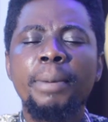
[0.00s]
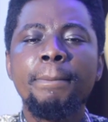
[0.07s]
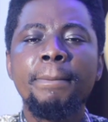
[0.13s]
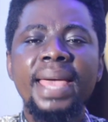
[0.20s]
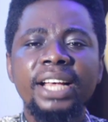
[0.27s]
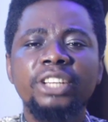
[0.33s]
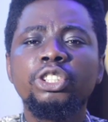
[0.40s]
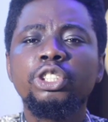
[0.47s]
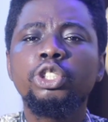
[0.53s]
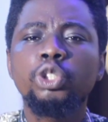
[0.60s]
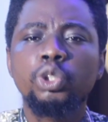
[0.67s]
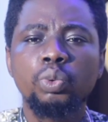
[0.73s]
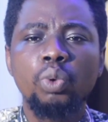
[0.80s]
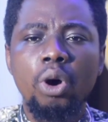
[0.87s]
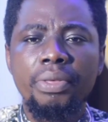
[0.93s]
make
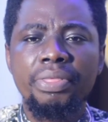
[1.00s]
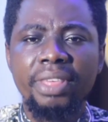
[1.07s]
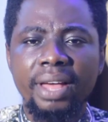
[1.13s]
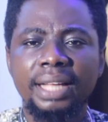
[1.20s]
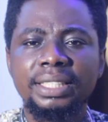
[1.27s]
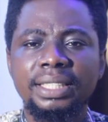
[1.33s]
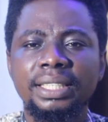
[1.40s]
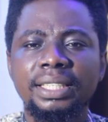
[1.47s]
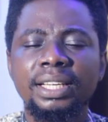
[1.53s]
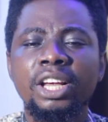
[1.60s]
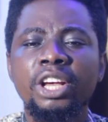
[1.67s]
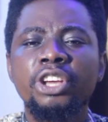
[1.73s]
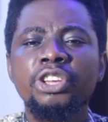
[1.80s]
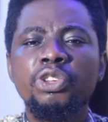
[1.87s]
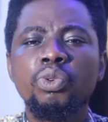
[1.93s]
sure that
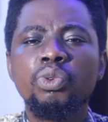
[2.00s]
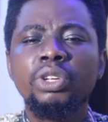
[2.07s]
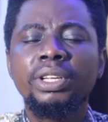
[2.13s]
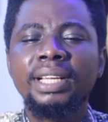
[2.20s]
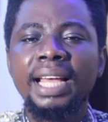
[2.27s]
you